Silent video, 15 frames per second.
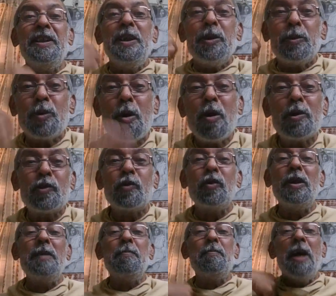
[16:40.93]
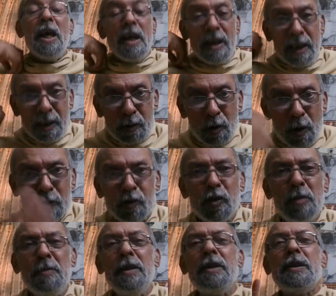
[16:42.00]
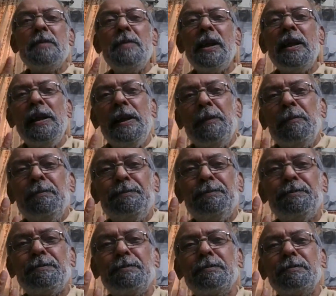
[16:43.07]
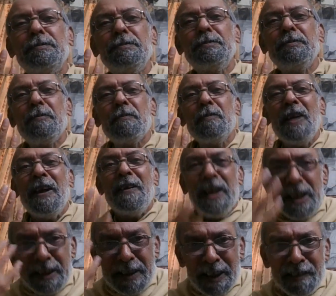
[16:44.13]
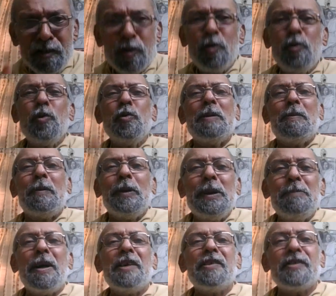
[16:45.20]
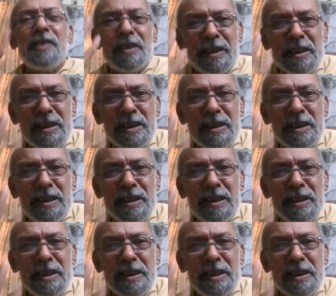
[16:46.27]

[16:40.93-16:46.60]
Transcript: he talks to him he talks to him intimately he gets to know about the master